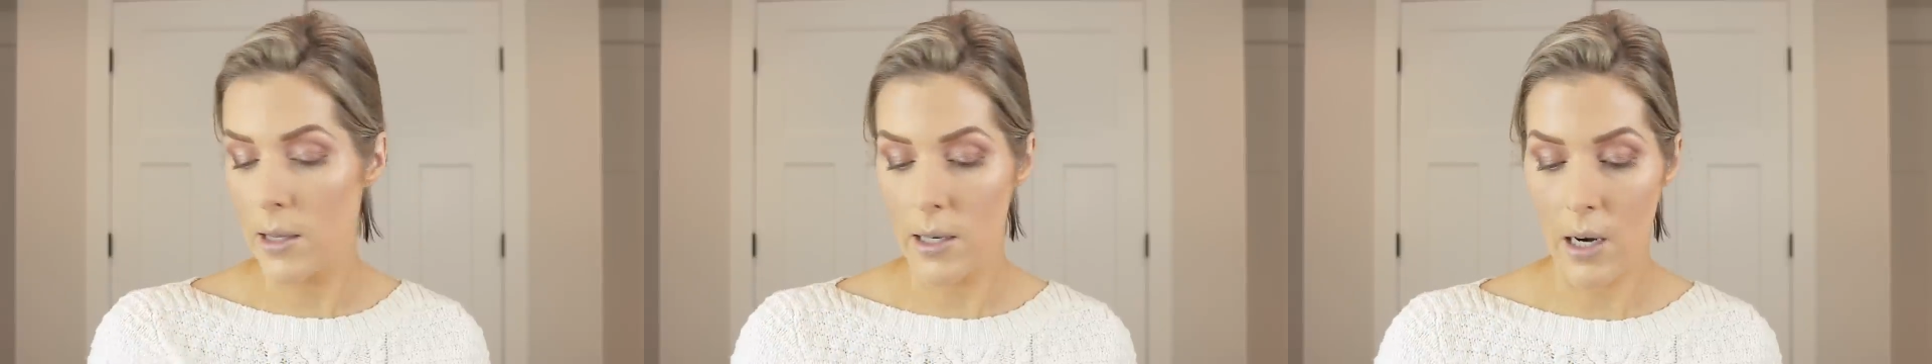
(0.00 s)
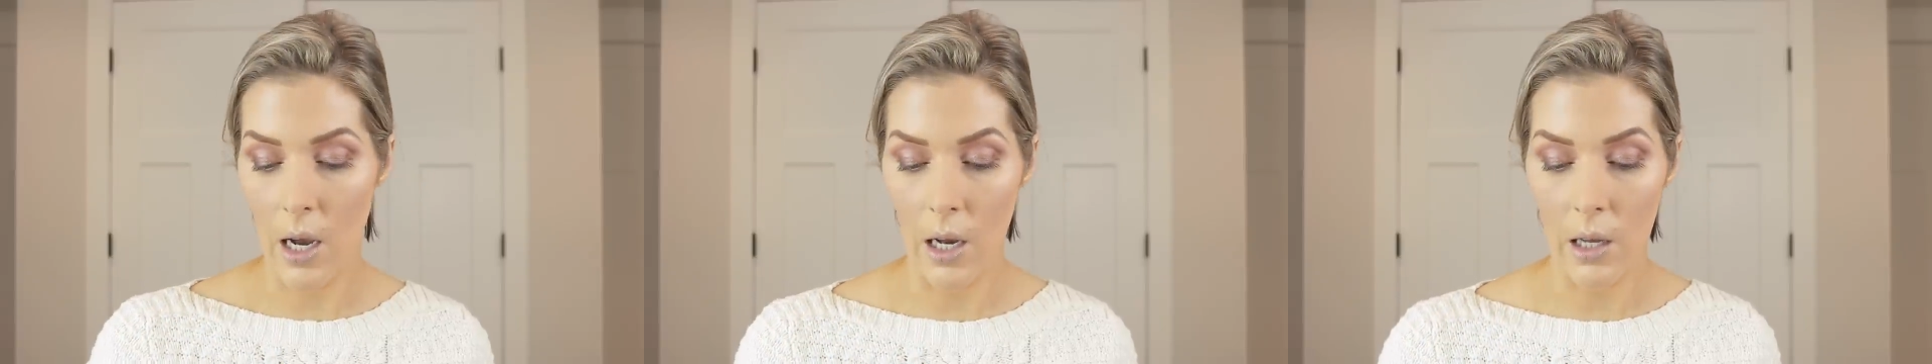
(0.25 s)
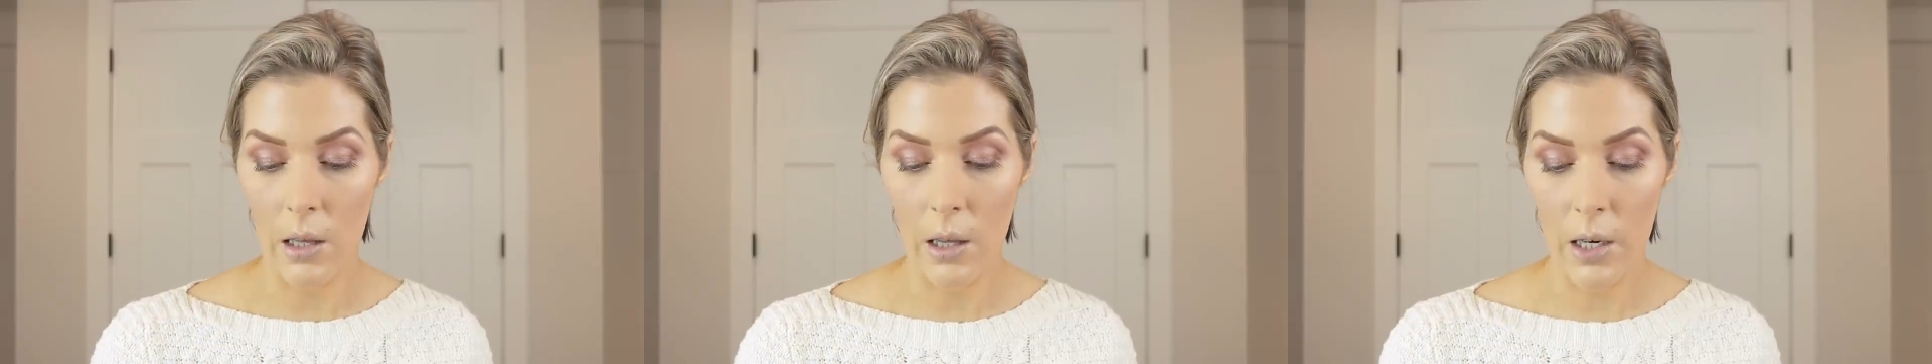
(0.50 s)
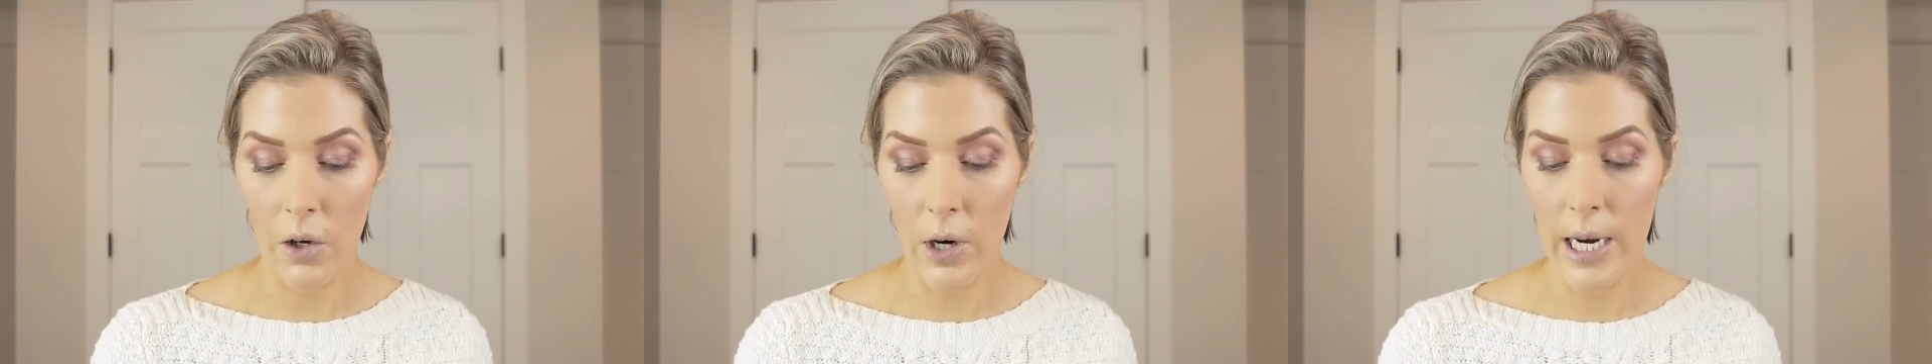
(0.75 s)
It's not
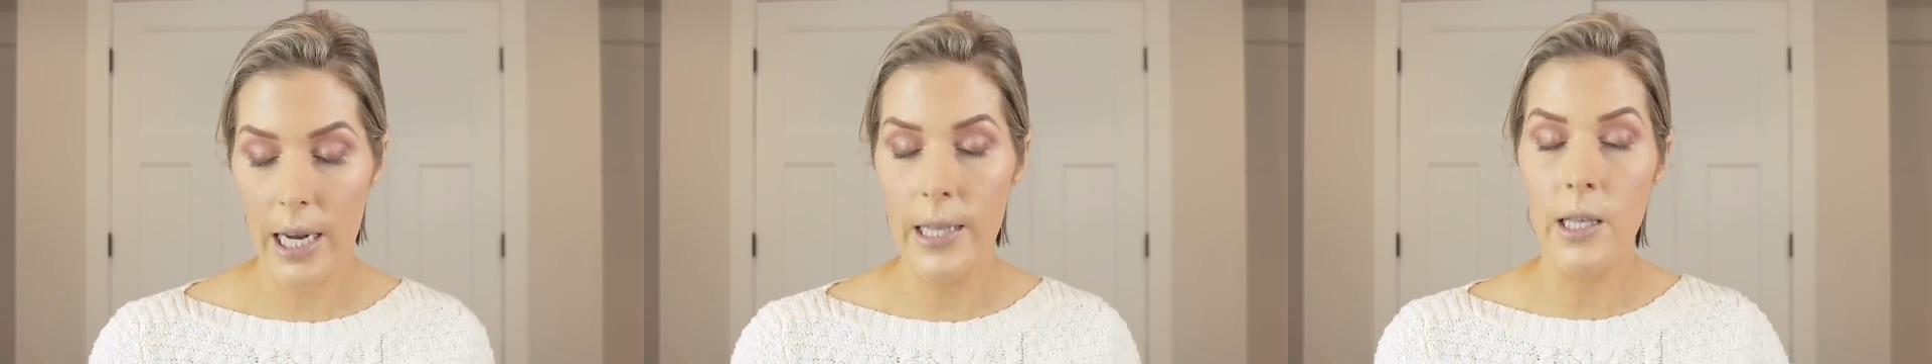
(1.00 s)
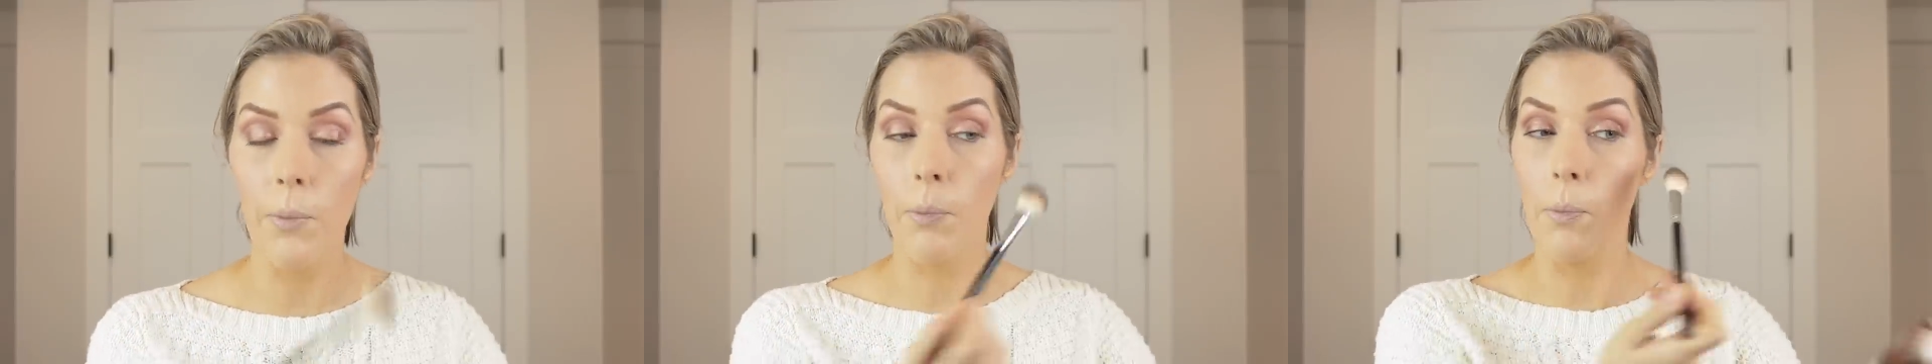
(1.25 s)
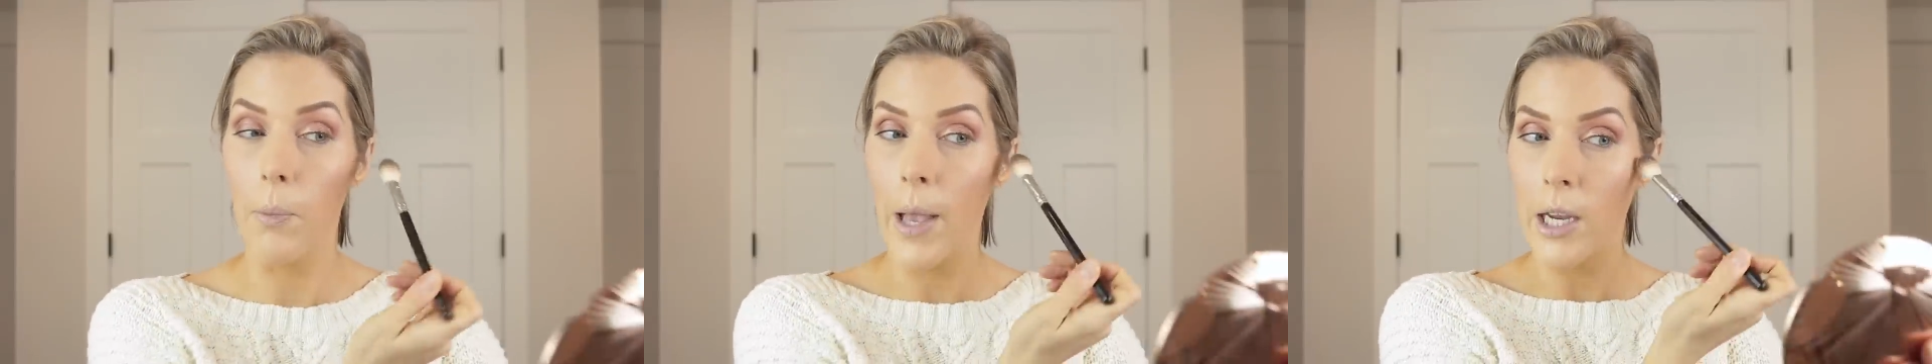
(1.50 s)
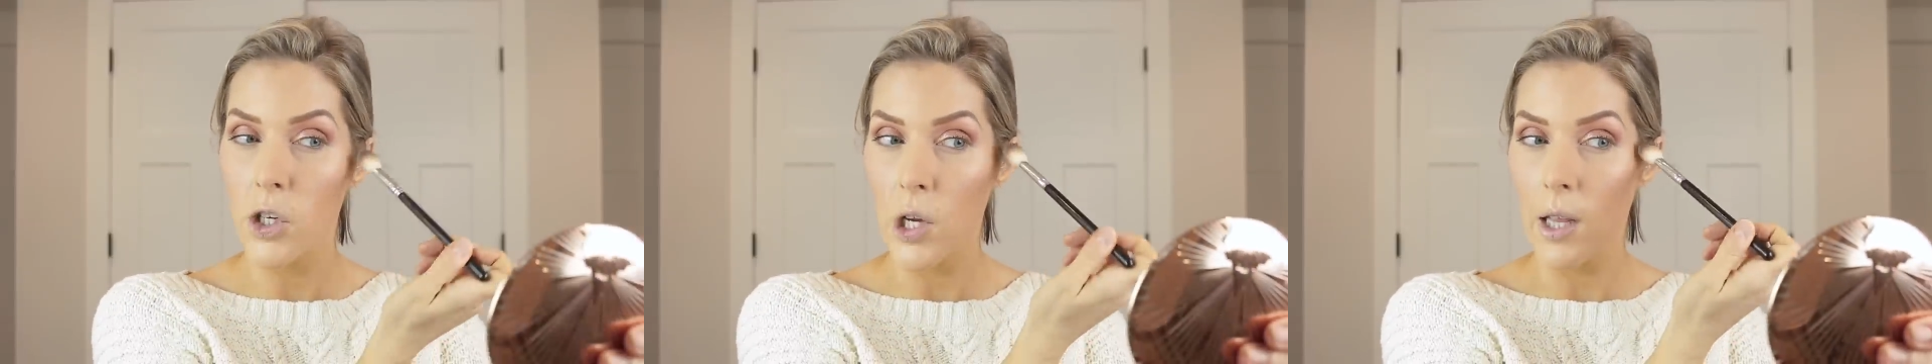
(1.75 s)
glittery. It's a
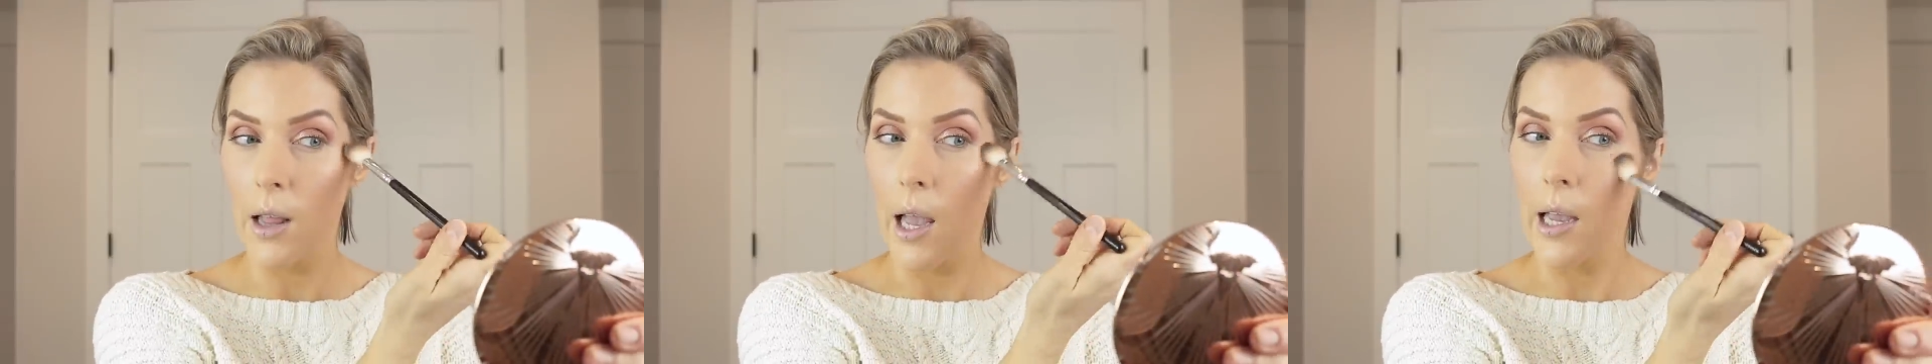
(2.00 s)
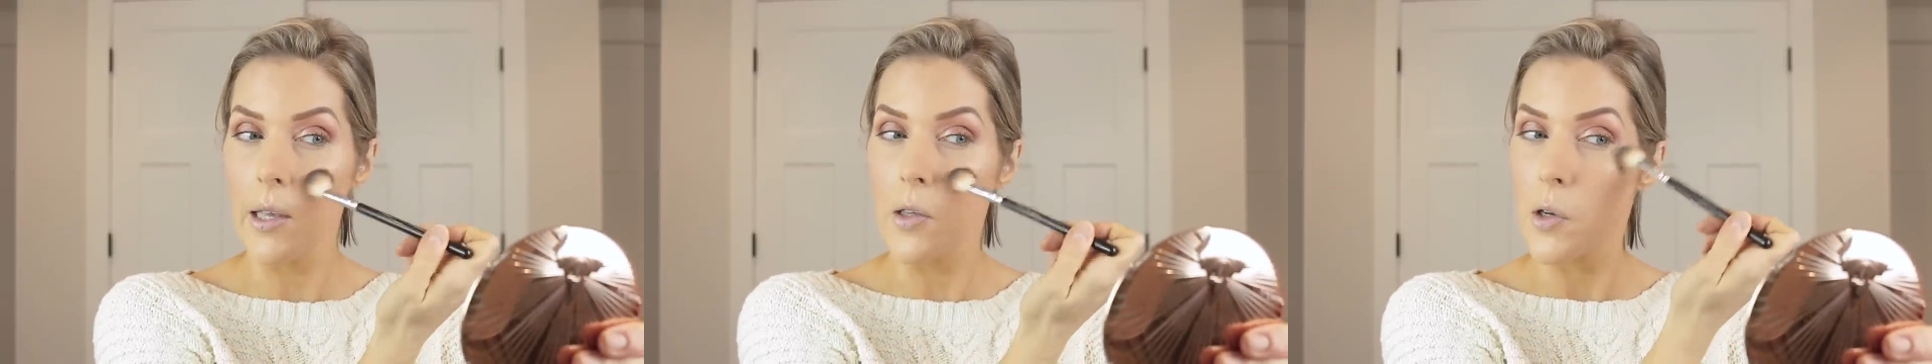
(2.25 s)
big gelée,